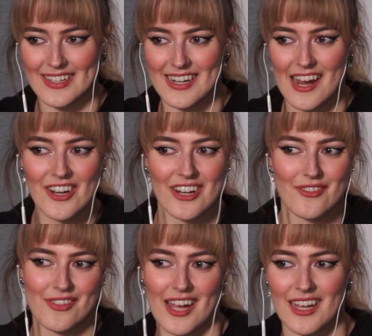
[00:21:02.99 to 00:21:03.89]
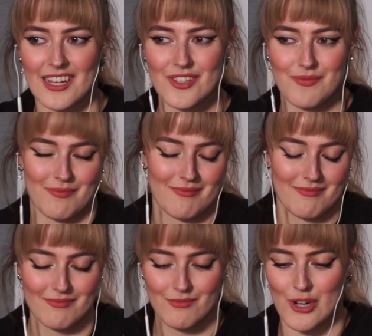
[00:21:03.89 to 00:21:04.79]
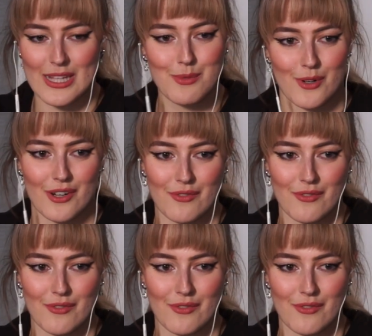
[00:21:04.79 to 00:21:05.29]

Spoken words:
narrative that it transported